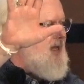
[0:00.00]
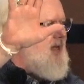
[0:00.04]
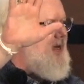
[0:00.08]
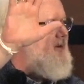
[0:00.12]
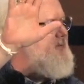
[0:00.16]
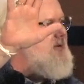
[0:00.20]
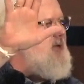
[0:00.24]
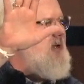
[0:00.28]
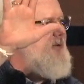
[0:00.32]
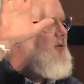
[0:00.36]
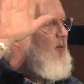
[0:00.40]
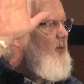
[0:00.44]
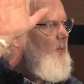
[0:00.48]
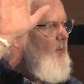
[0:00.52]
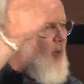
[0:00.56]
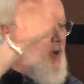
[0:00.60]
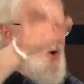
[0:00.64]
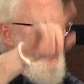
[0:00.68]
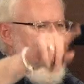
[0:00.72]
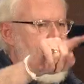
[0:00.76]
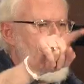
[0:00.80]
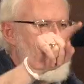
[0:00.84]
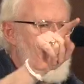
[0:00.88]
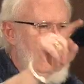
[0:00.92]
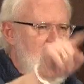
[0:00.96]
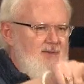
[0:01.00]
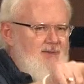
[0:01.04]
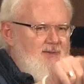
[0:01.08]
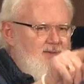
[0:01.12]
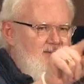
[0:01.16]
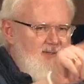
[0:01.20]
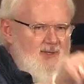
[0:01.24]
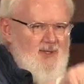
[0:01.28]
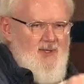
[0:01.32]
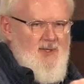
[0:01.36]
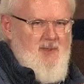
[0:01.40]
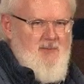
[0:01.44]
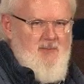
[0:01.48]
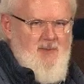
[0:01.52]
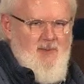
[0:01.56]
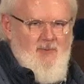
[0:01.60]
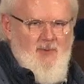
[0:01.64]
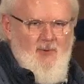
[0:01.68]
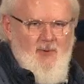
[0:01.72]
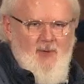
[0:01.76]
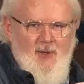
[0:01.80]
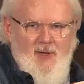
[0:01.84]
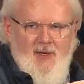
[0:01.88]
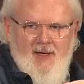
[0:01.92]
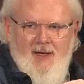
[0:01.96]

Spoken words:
I've never walked this year before.